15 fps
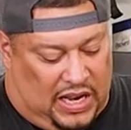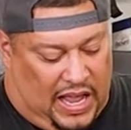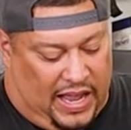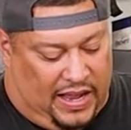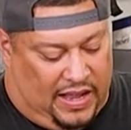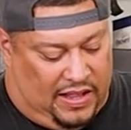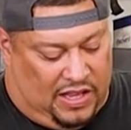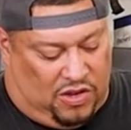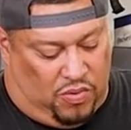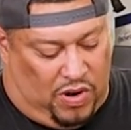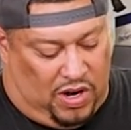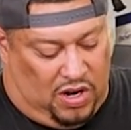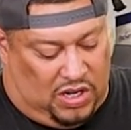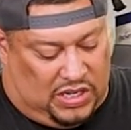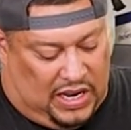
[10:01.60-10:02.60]
like. This is what
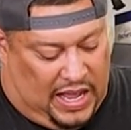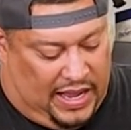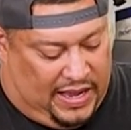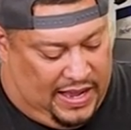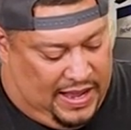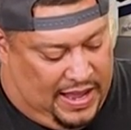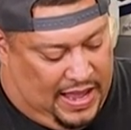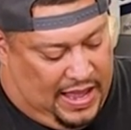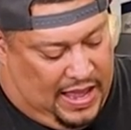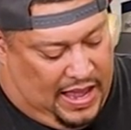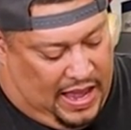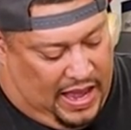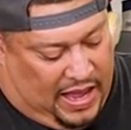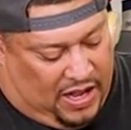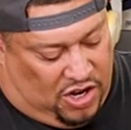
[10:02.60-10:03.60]
it looks like.
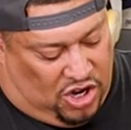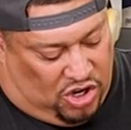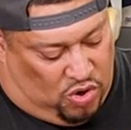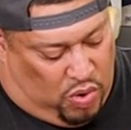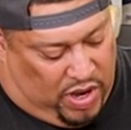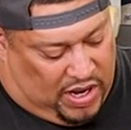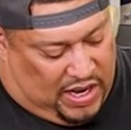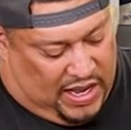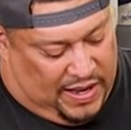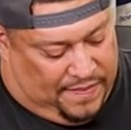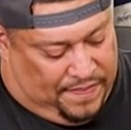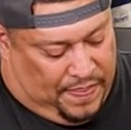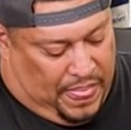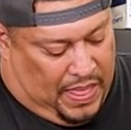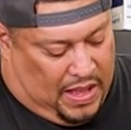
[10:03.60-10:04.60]
And just quickly,
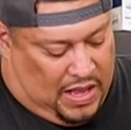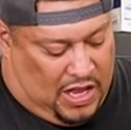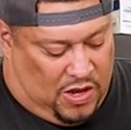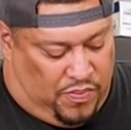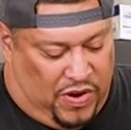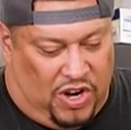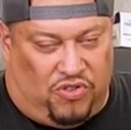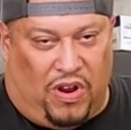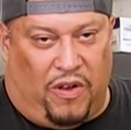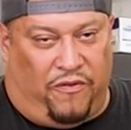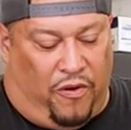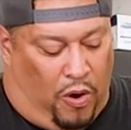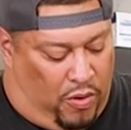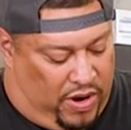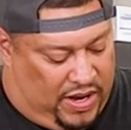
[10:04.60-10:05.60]
it's pretty
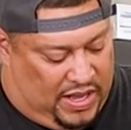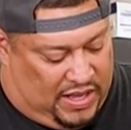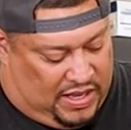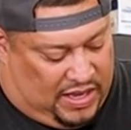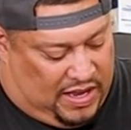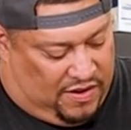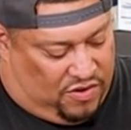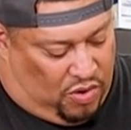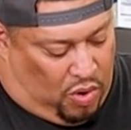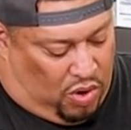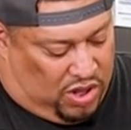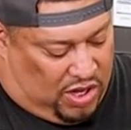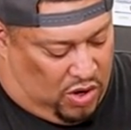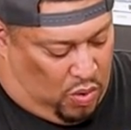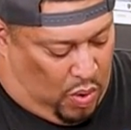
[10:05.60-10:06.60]
straightforward. It gives you
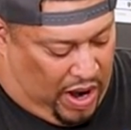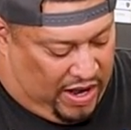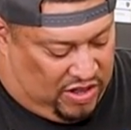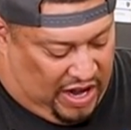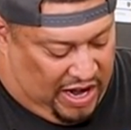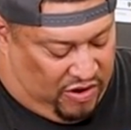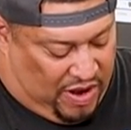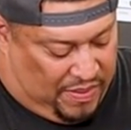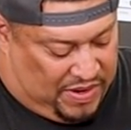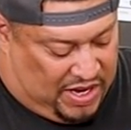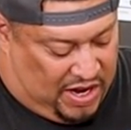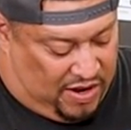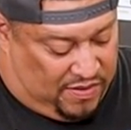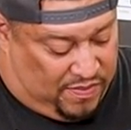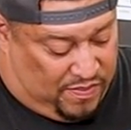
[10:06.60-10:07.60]
all the little wire diagrams
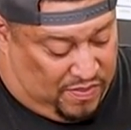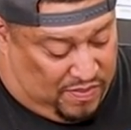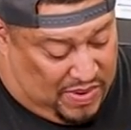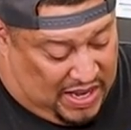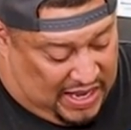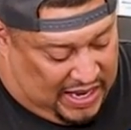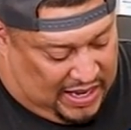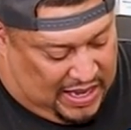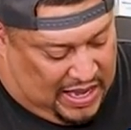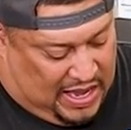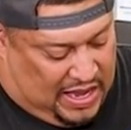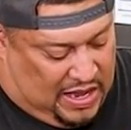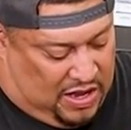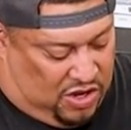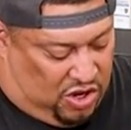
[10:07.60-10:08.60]
here, meaning,
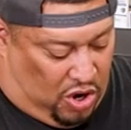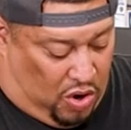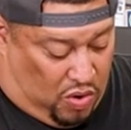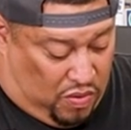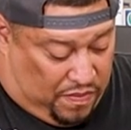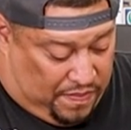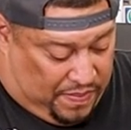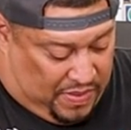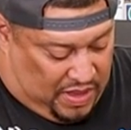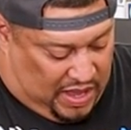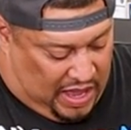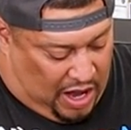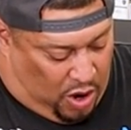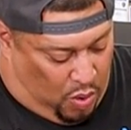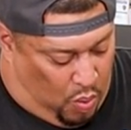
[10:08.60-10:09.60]
so
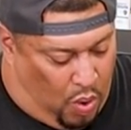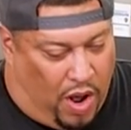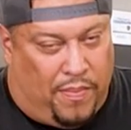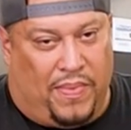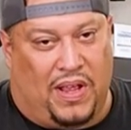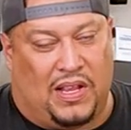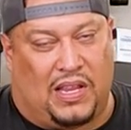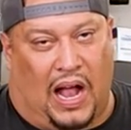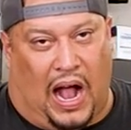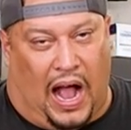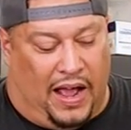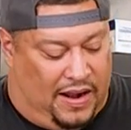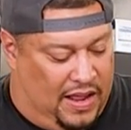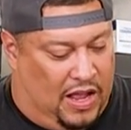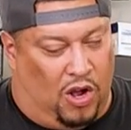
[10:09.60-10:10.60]
L one means
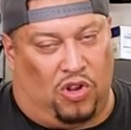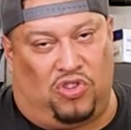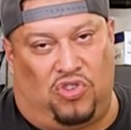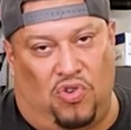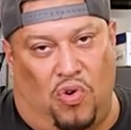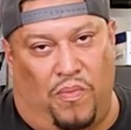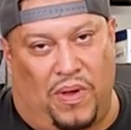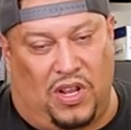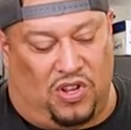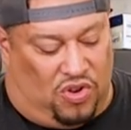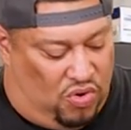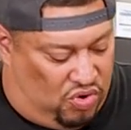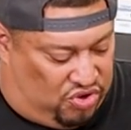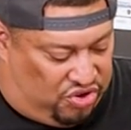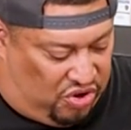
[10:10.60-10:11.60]
hot, L two means
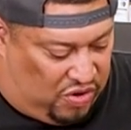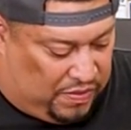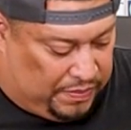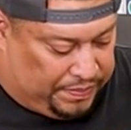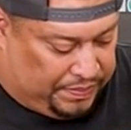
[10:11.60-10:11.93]
neutral,